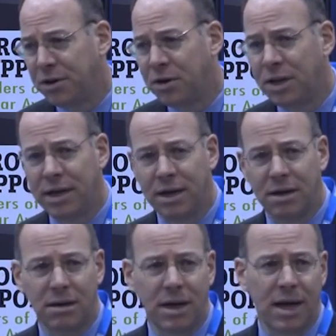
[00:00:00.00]

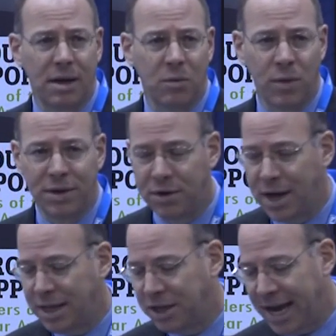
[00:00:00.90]
earlier, whether or
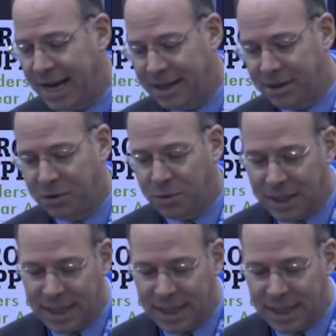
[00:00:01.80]
not you add it to a